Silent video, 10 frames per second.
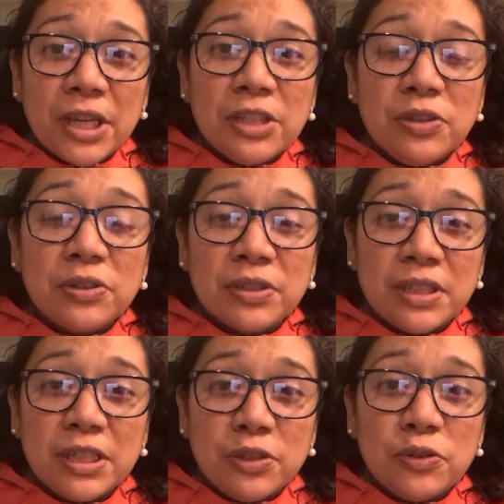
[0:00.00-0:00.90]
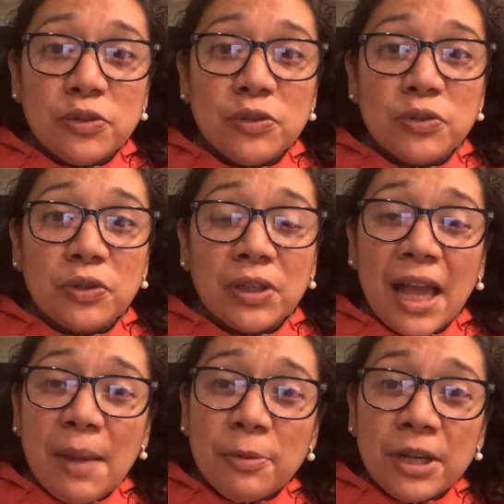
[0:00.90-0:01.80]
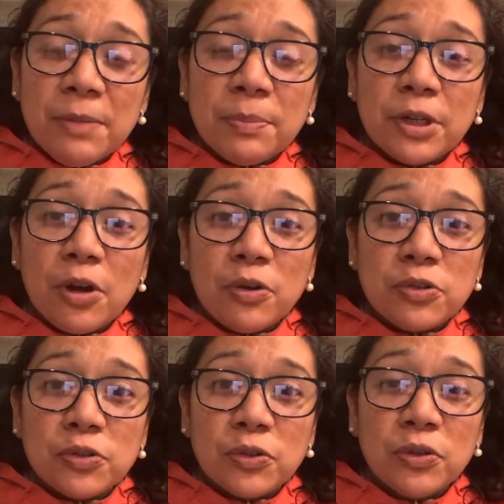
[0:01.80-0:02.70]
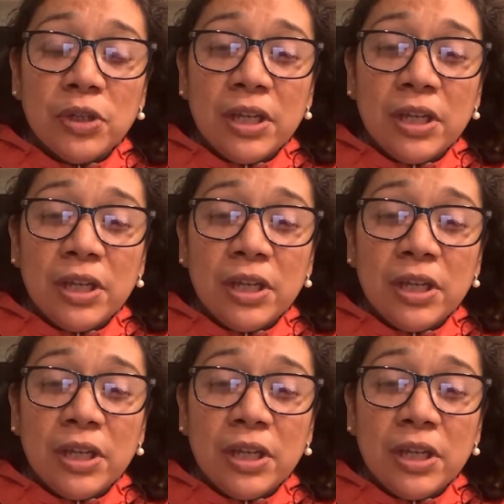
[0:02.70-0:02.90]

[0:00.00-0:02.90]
to continue to collaborate, but also